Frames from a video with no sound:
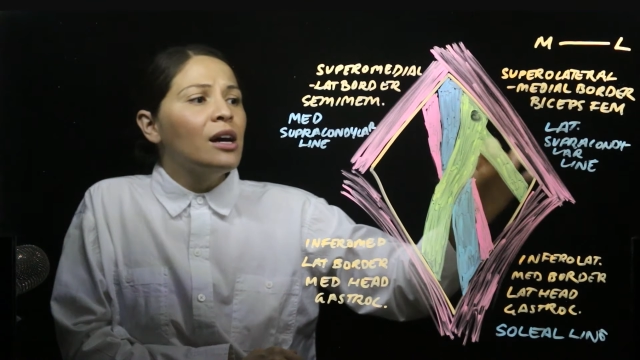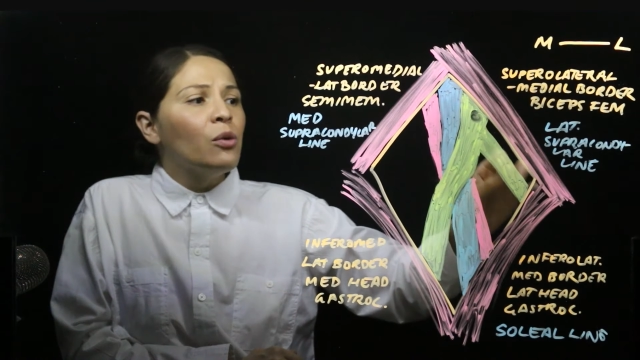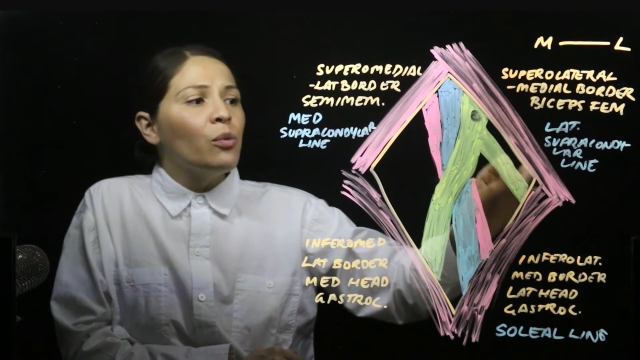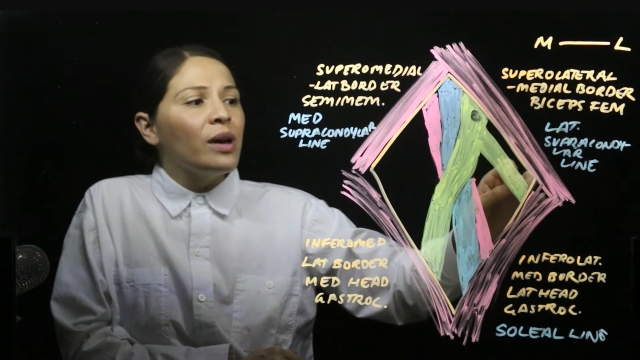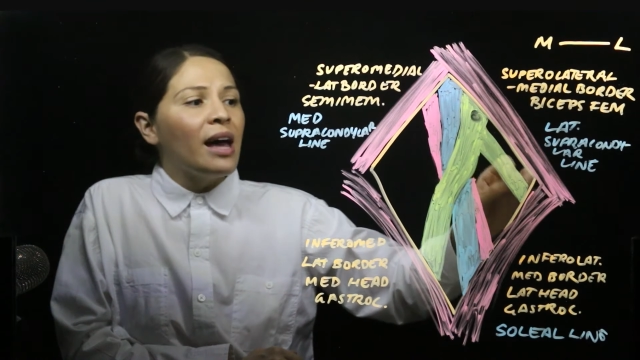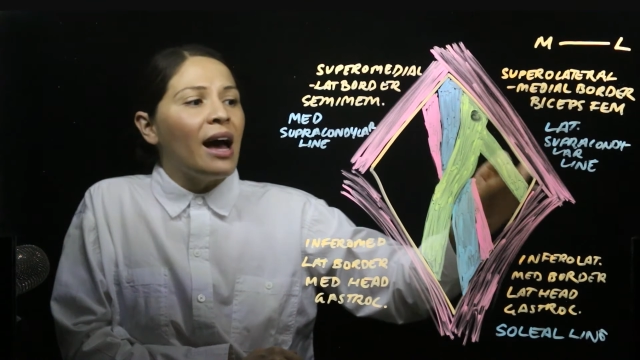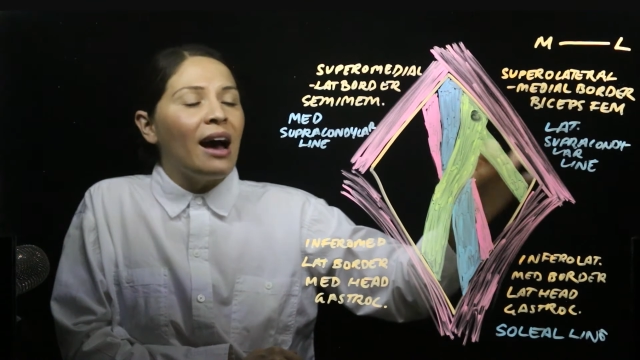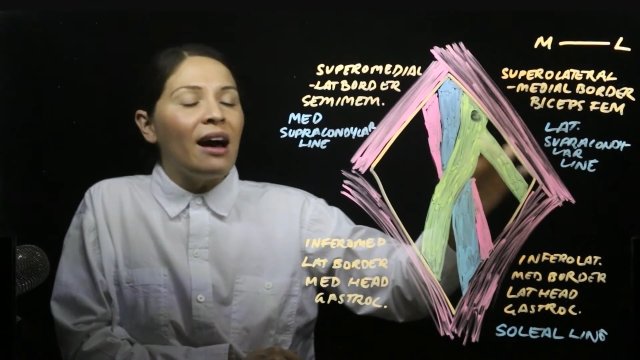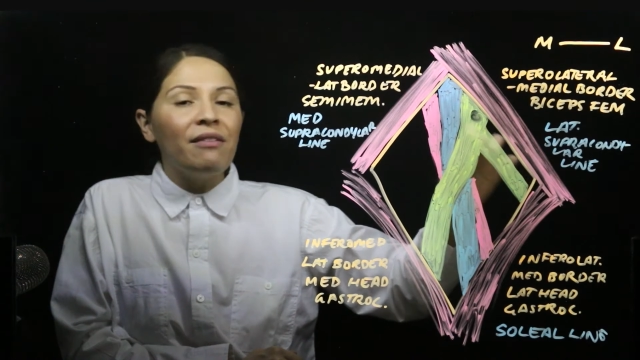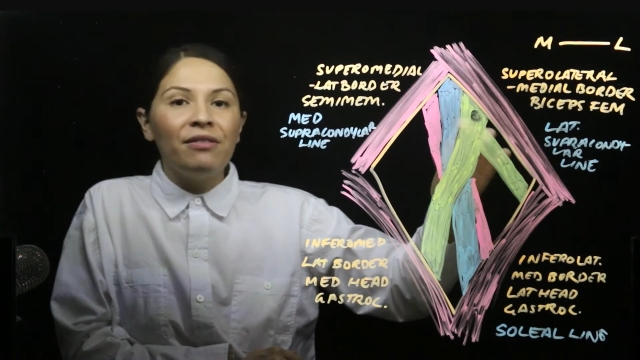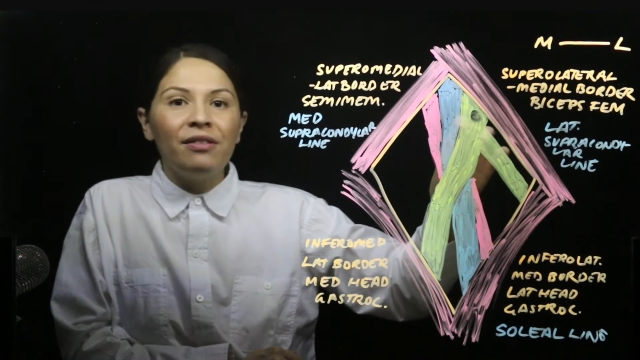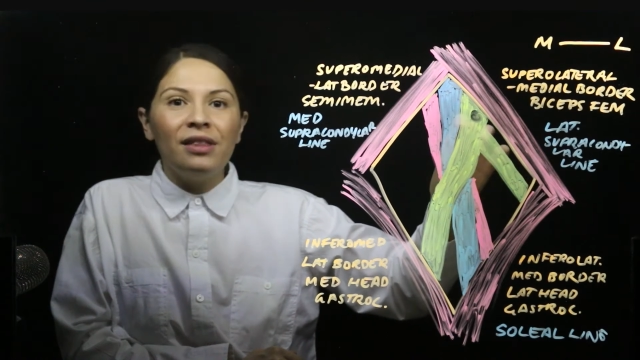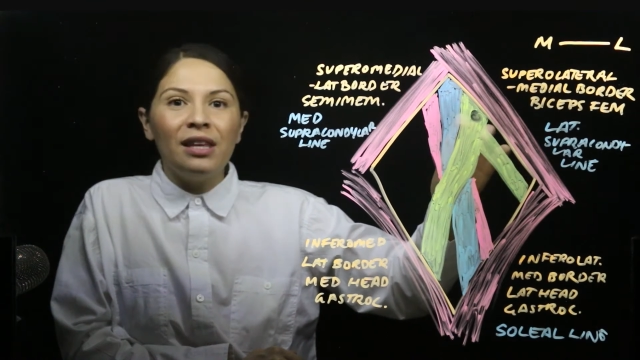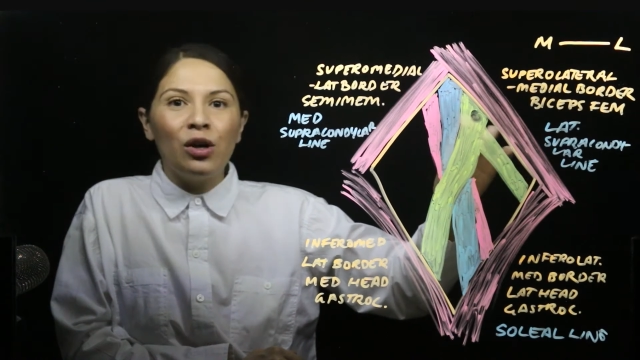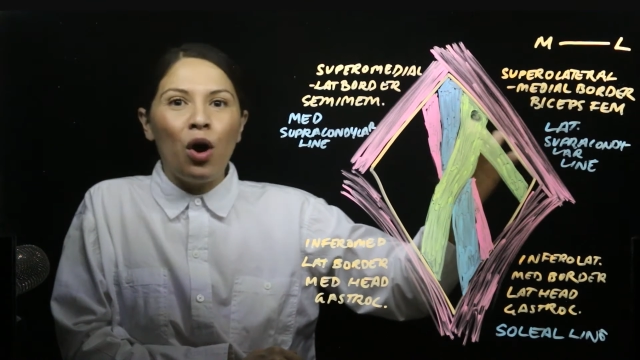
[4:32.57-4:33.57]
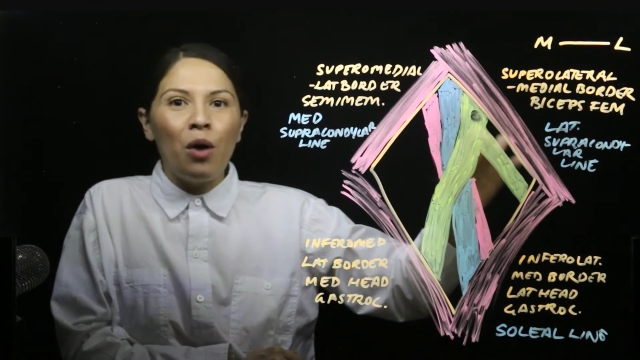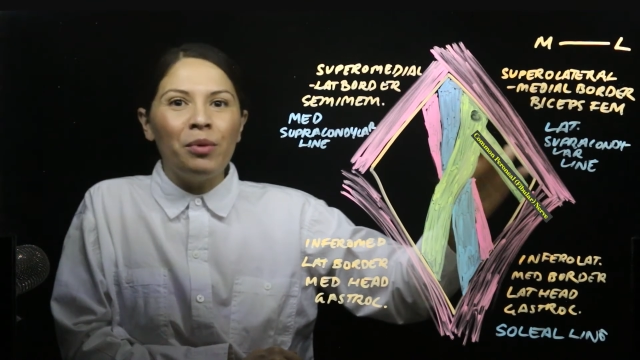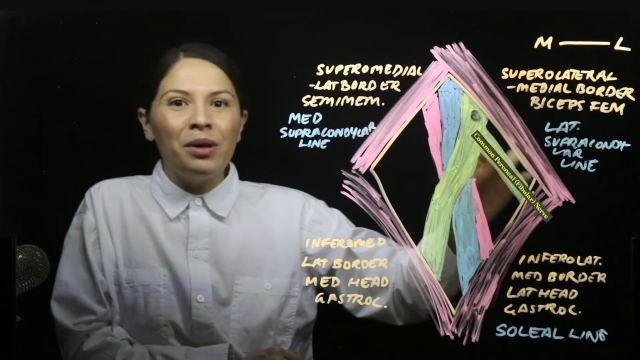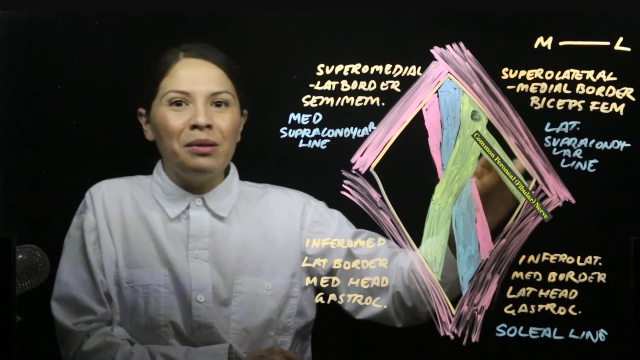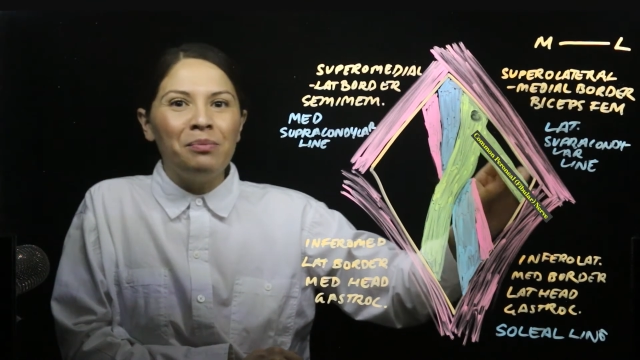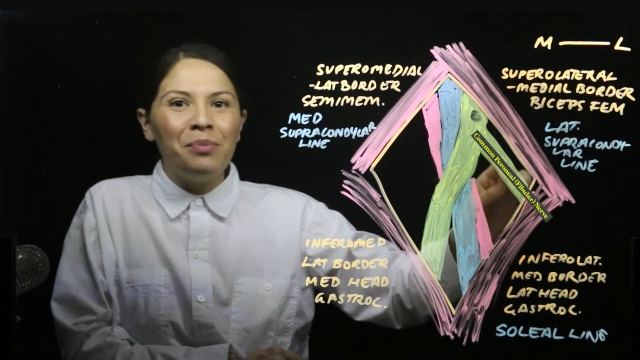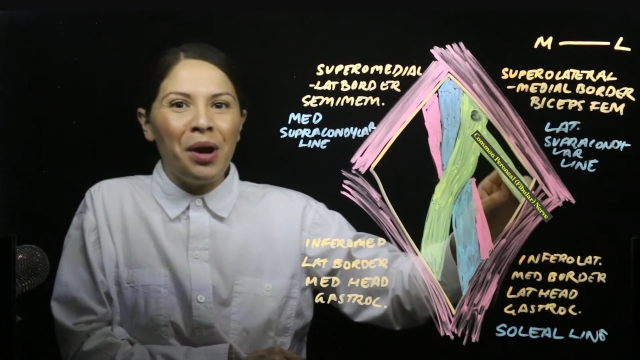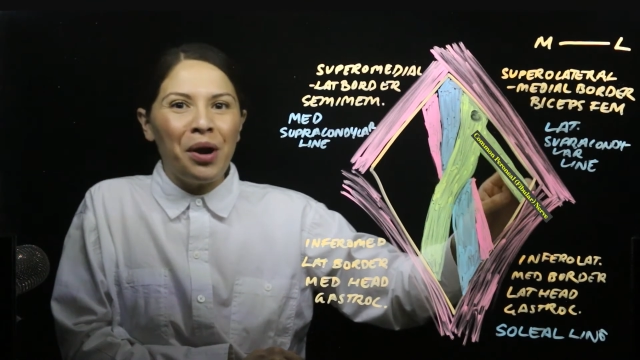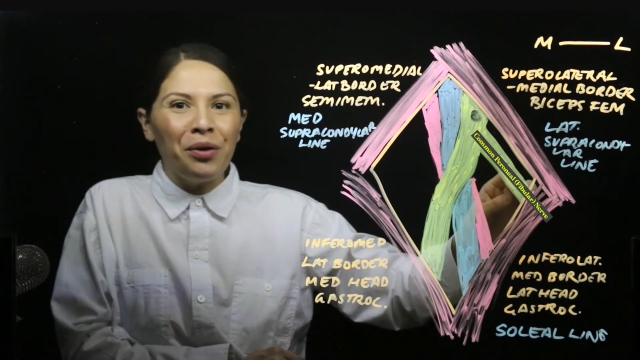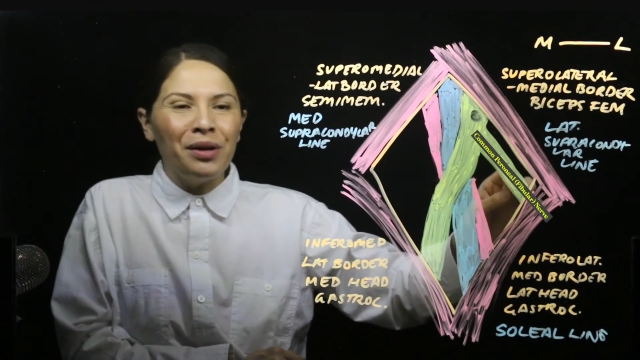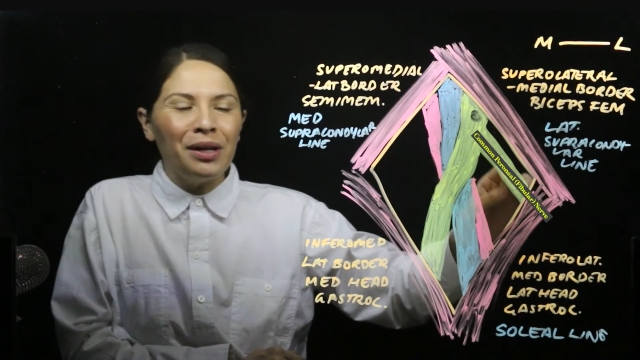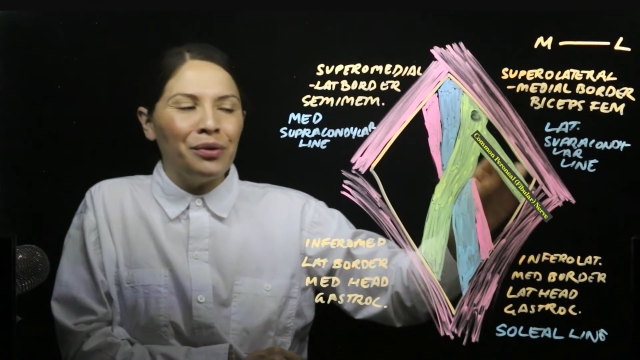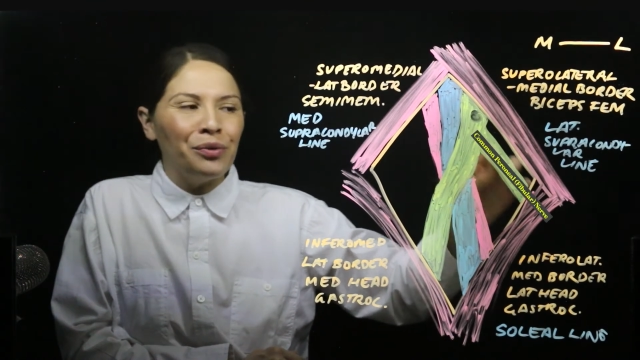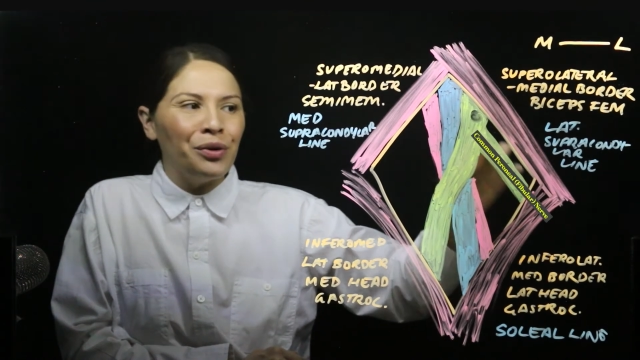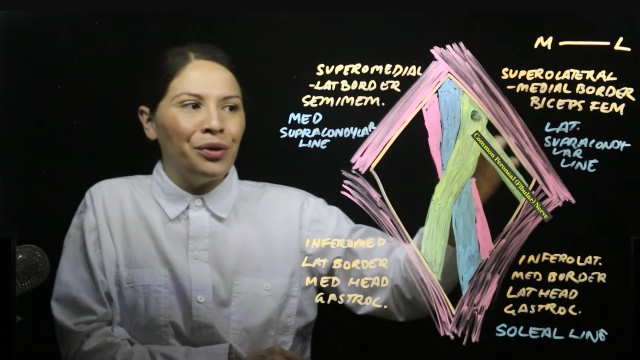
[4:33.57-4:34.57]
we have the common
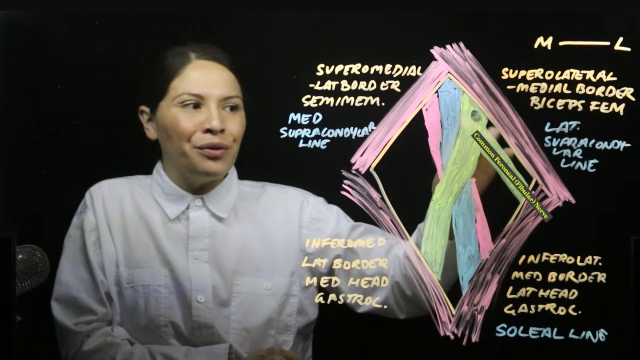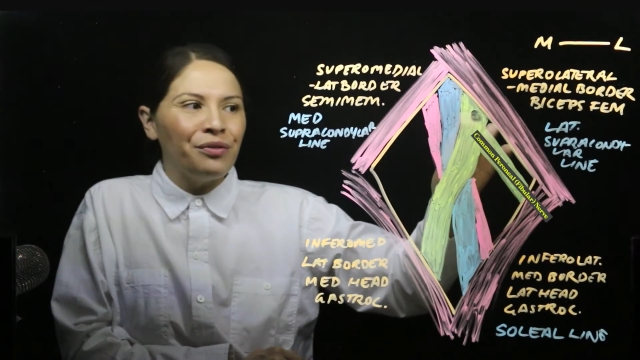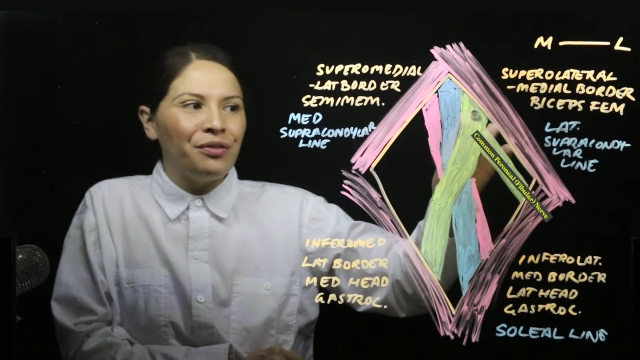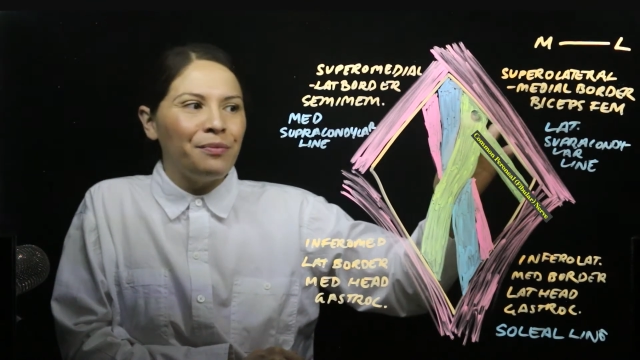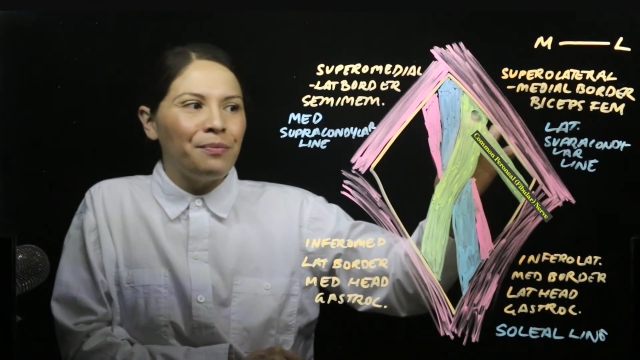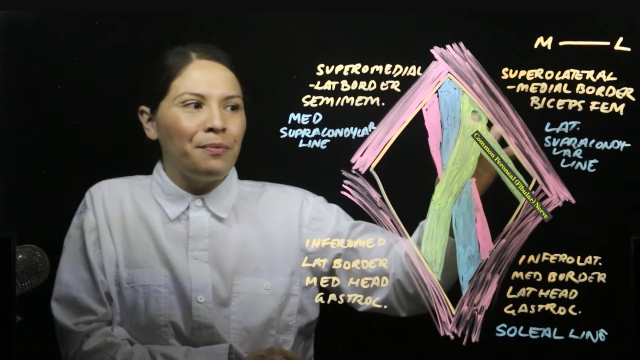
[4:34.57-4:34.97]
perineal nerve.